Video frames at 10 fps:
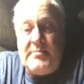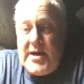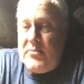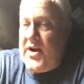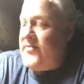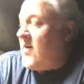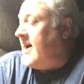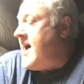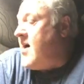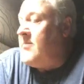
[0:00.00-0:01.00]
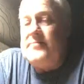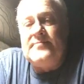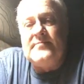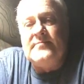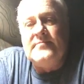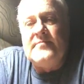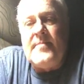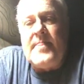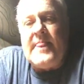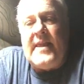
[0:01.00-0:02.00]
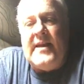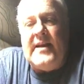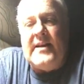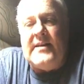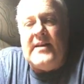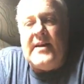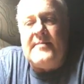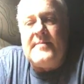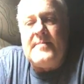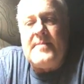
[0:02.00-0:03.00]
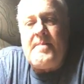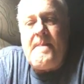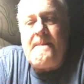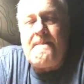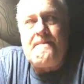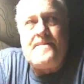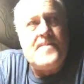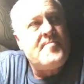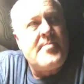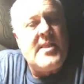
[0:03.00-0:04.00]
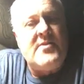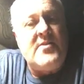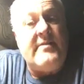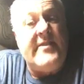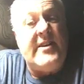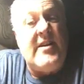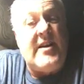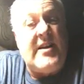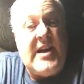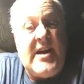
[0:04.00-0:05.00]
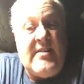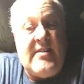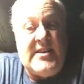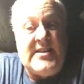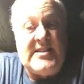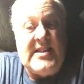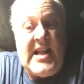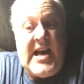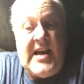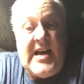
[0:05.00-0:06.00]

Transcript: to figure out how this live stuff works. So many buttons at the bottom of my phone. I don't know what to do.